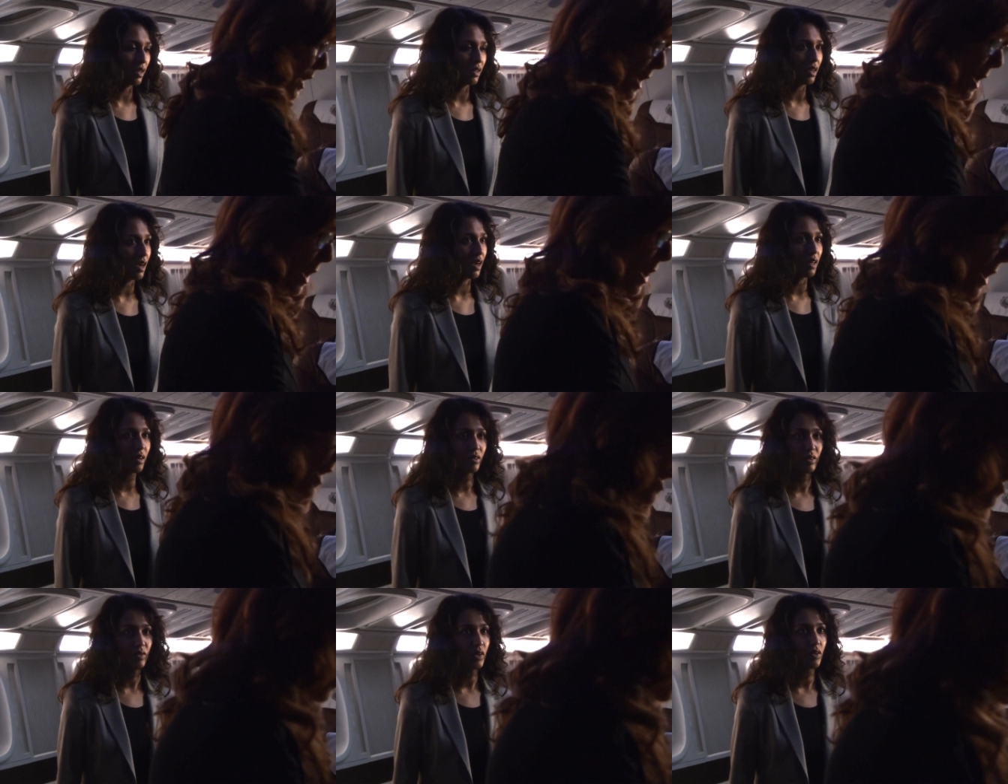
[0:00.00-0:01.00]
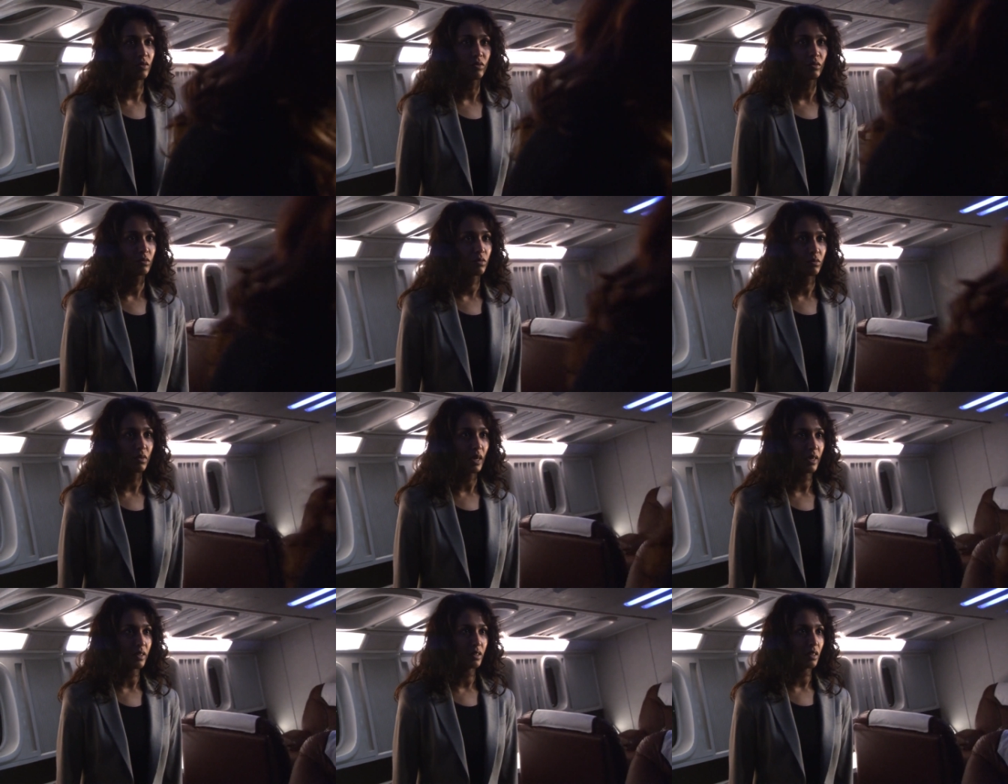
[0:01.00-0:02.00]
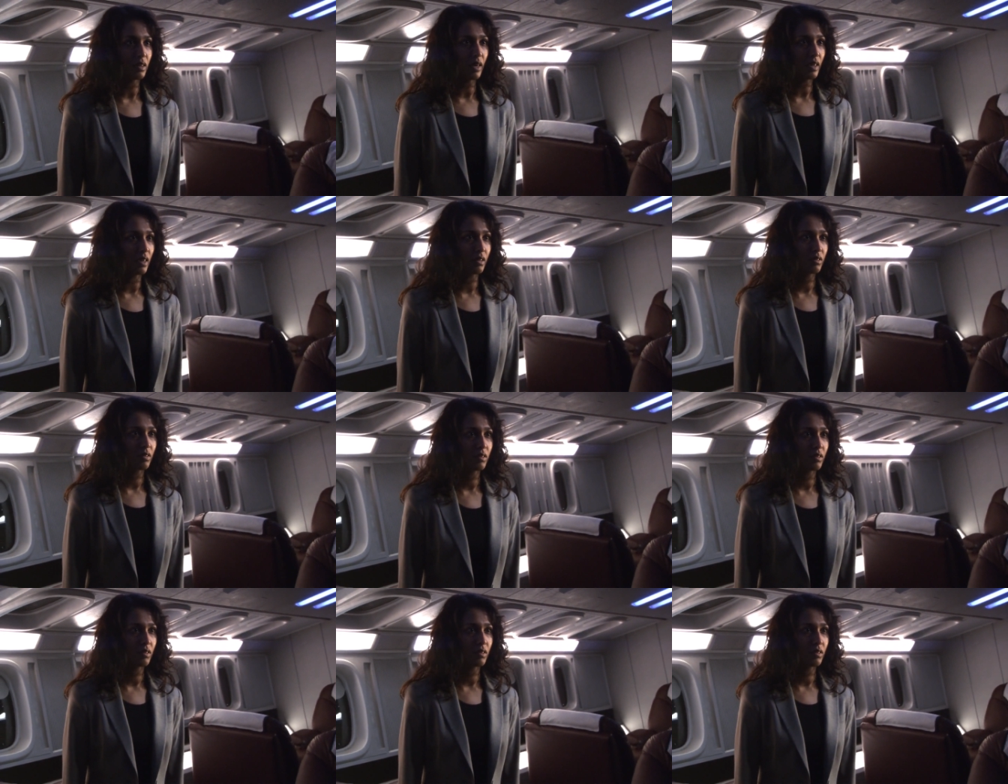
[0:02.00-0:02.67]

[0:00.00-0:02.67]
I, I don't even know why I said that. I...